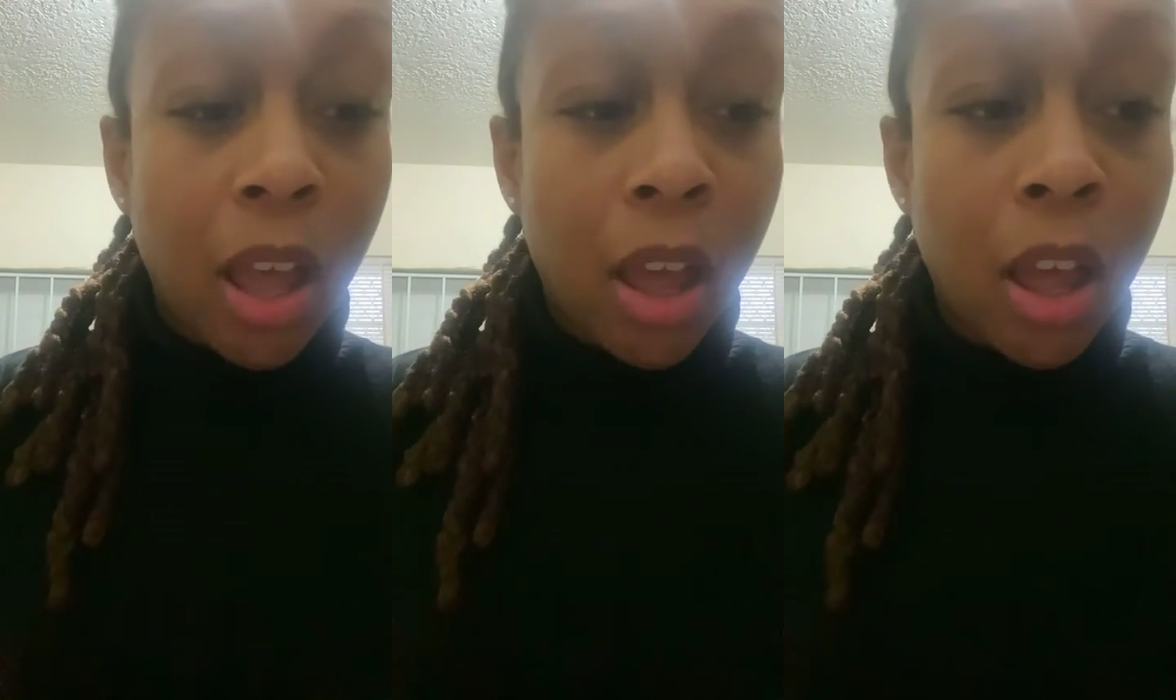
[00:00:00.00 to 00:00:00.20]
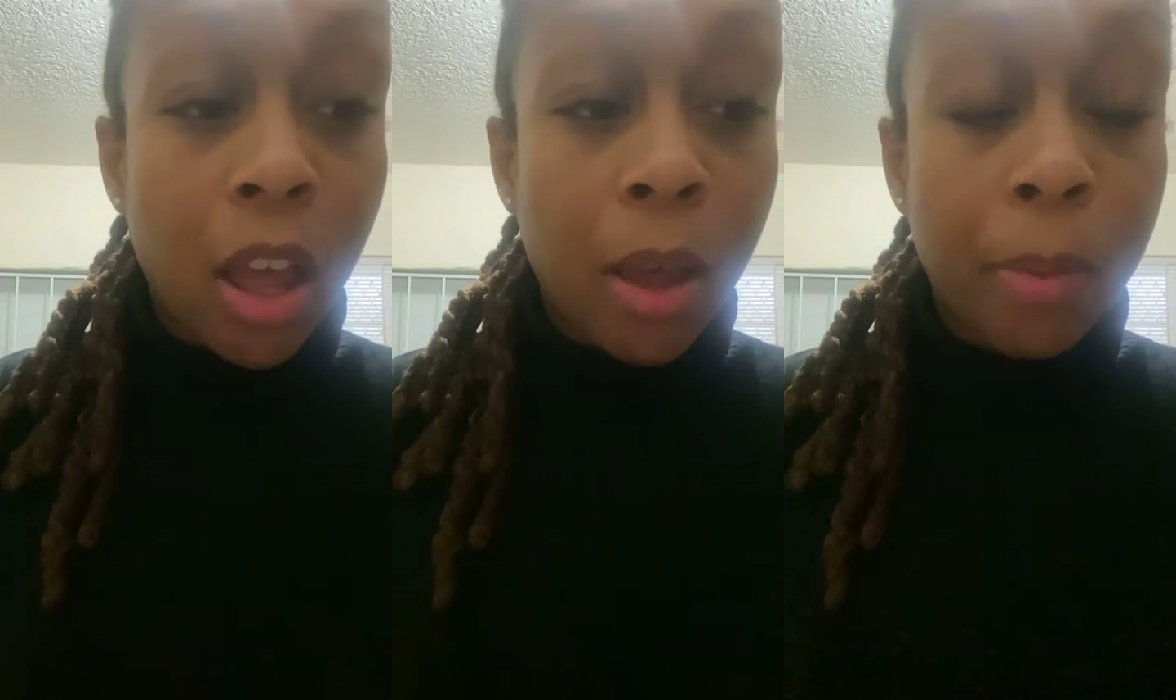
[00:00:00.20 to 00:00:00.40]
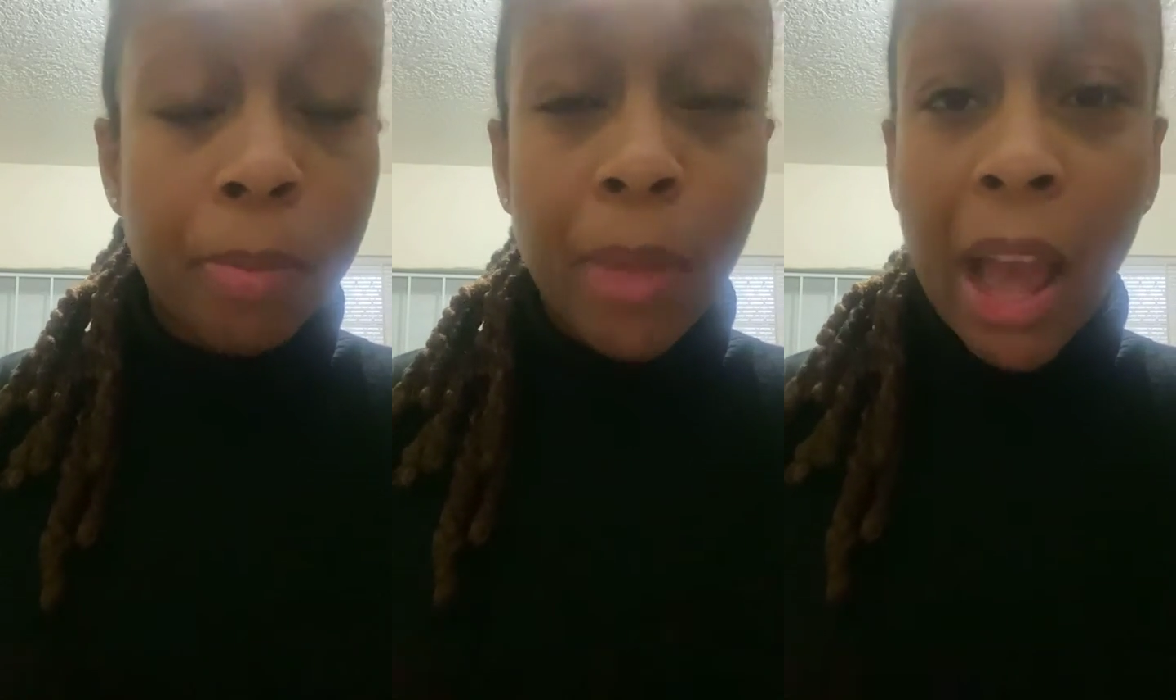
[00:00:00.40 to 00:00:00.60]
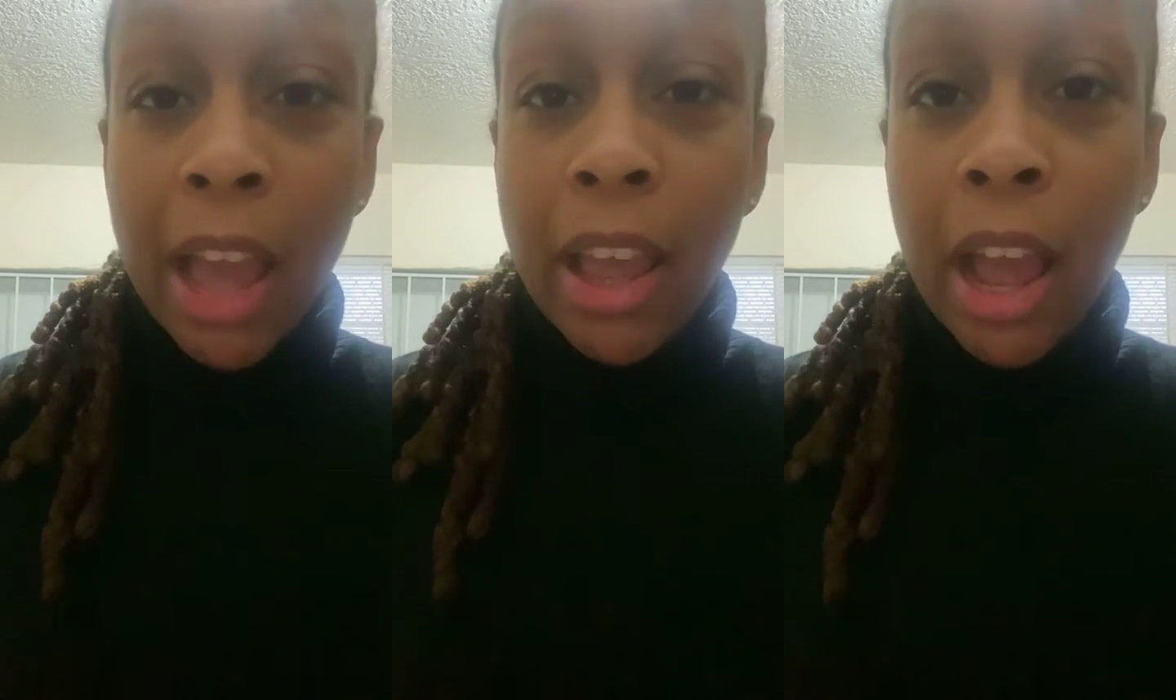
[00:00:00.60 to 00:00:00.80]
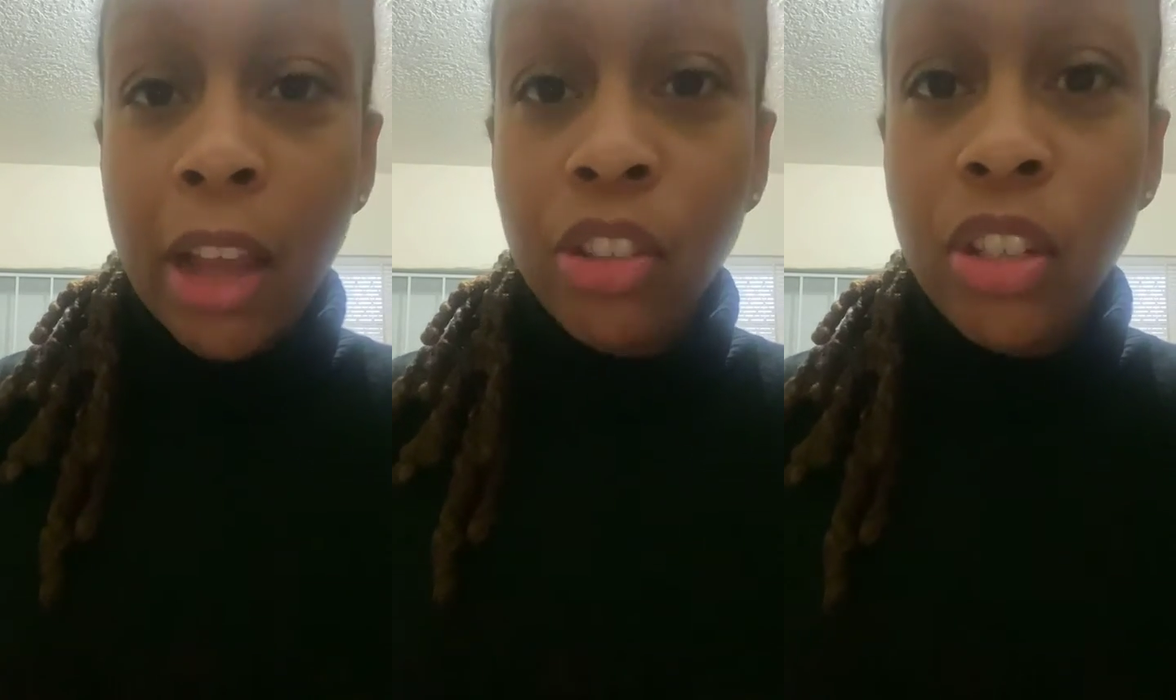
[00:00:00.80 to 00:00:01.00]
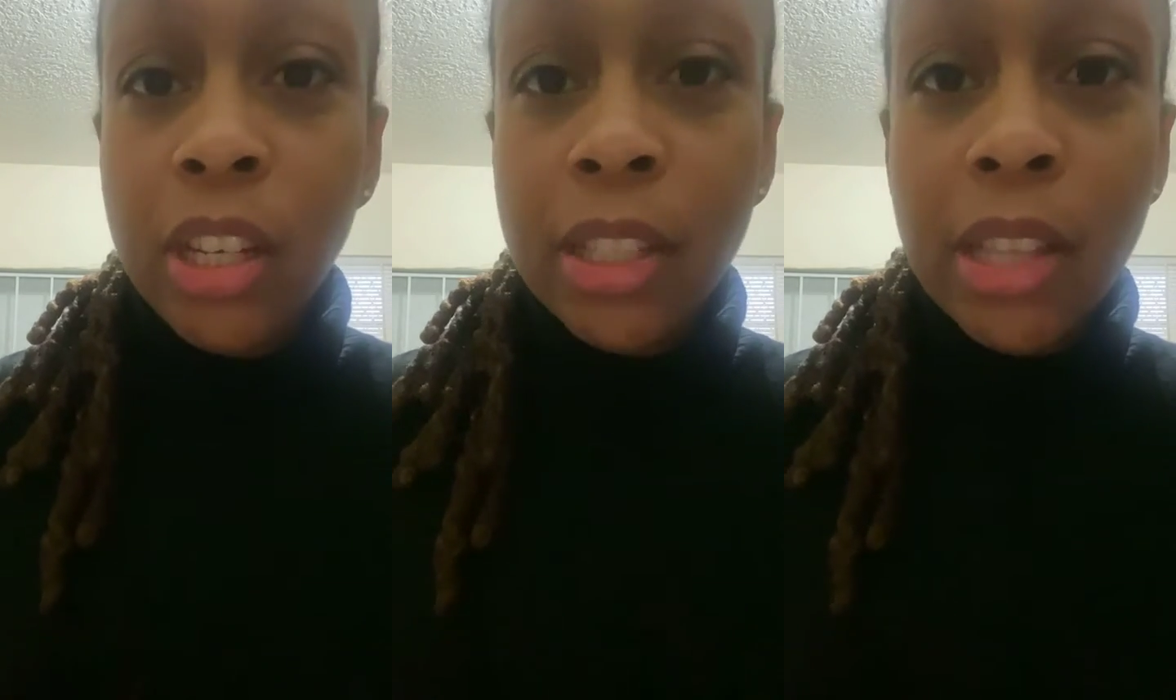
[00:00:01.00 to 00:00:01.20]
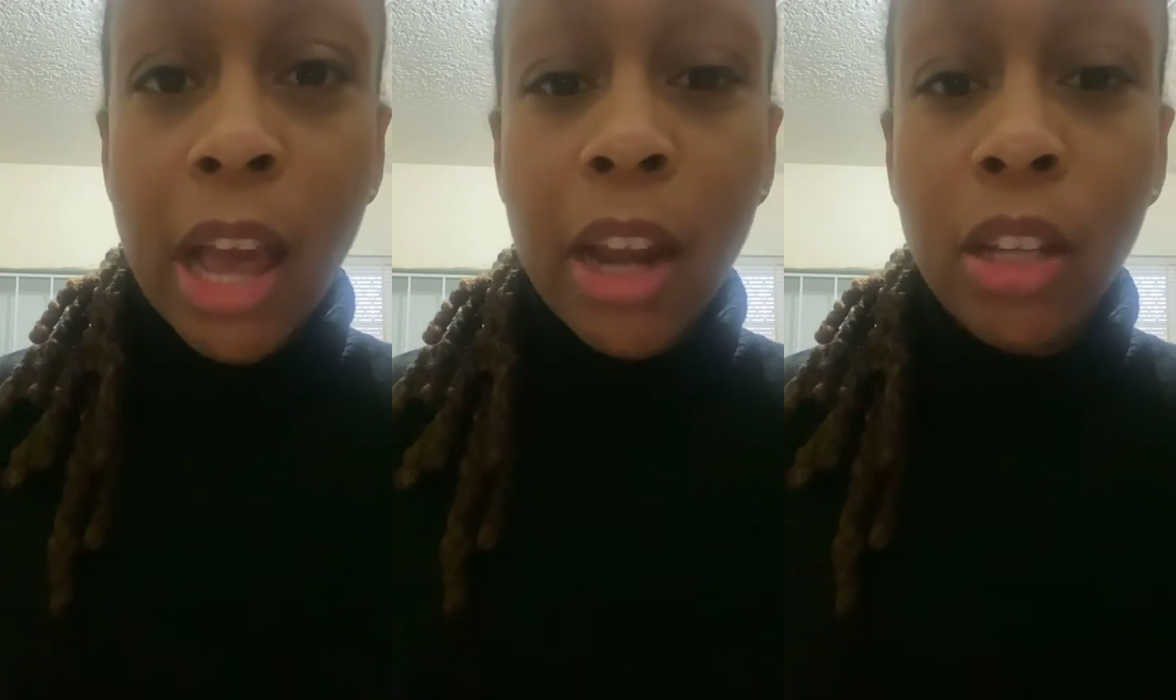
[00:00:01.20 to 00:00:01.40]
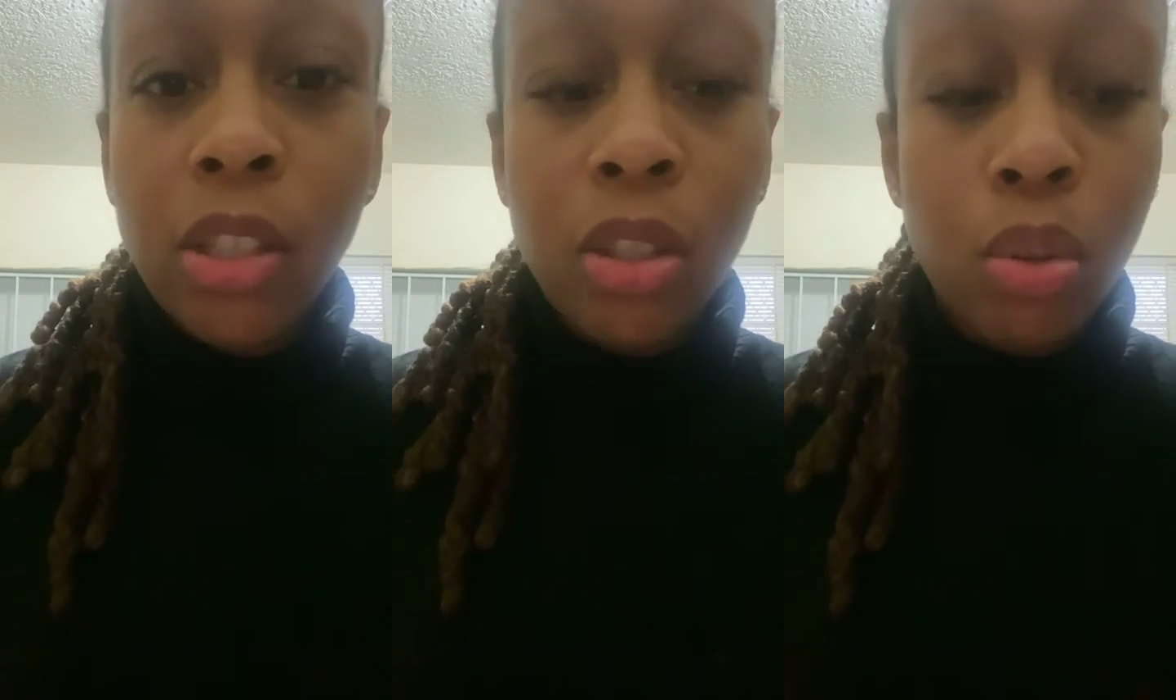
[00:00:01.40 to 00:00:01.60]
I actually
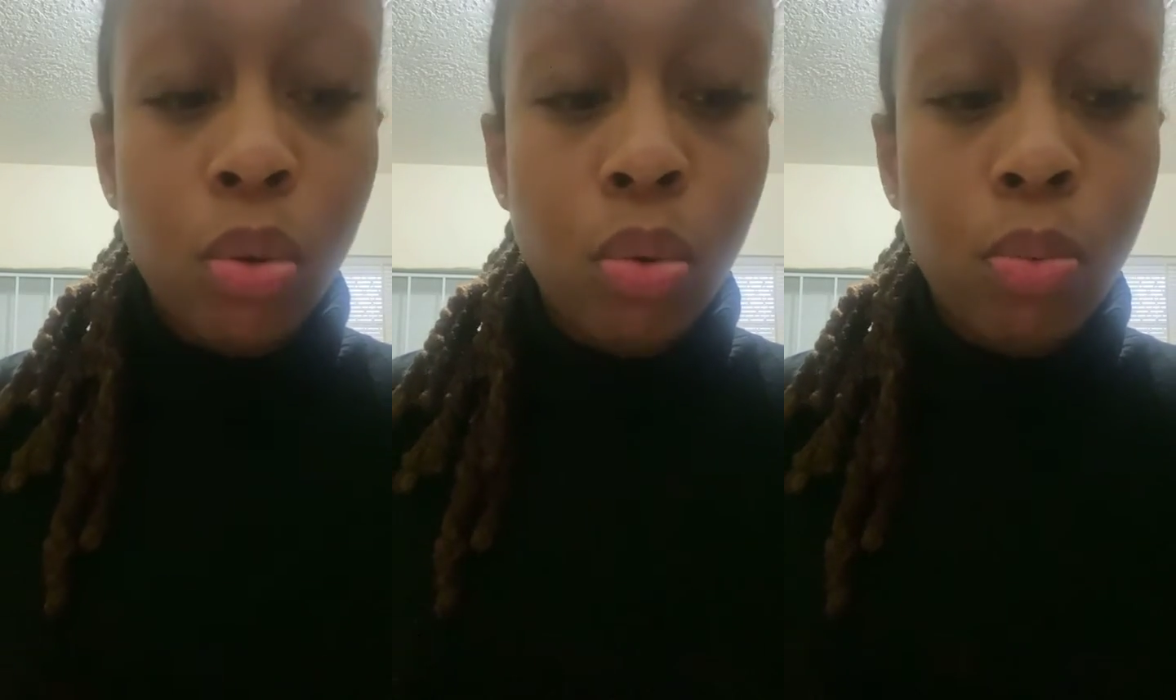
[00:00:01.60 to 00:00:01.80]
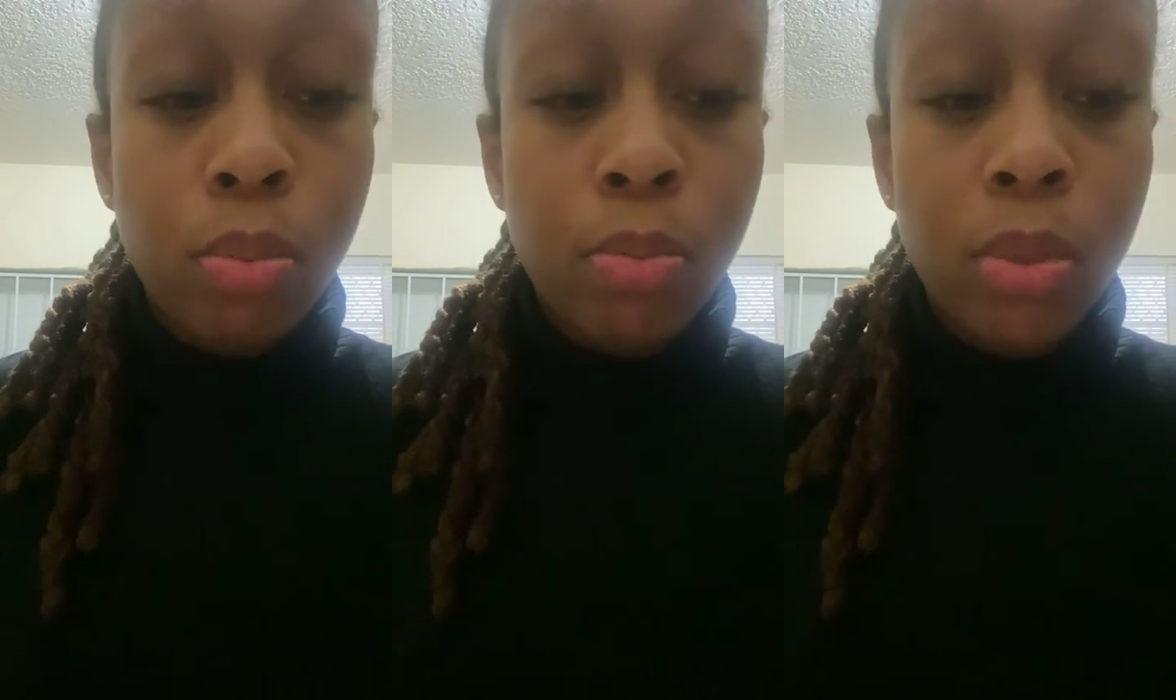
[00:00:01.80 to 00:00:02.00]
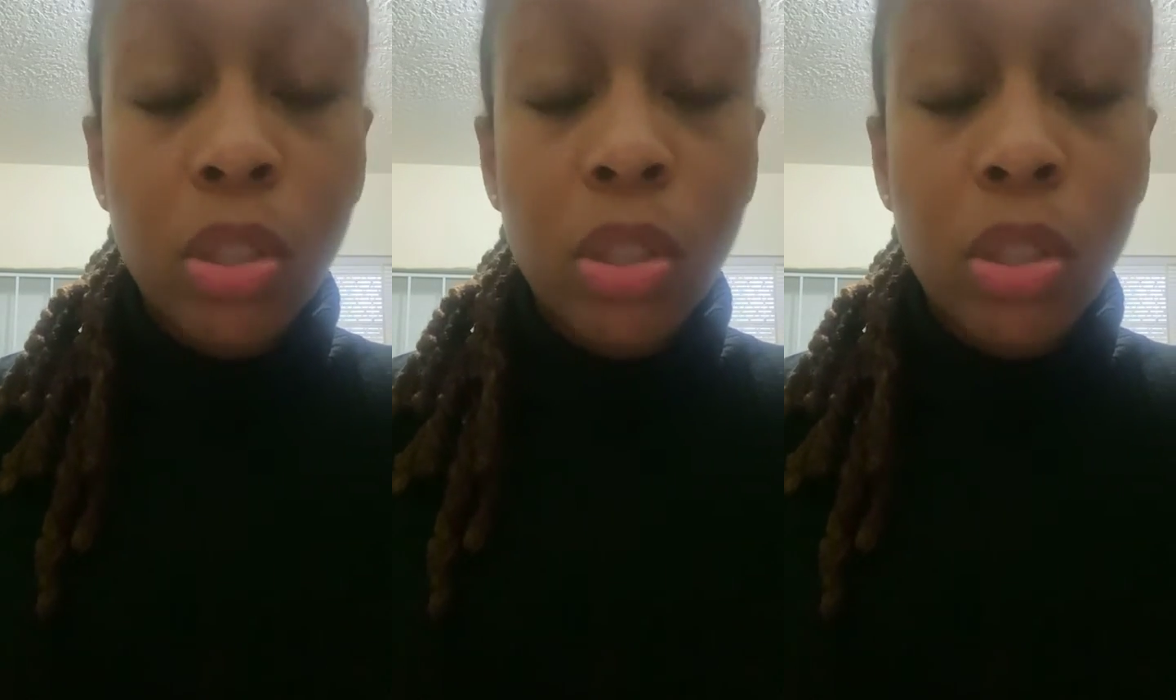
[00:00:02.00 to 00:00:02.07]
decided to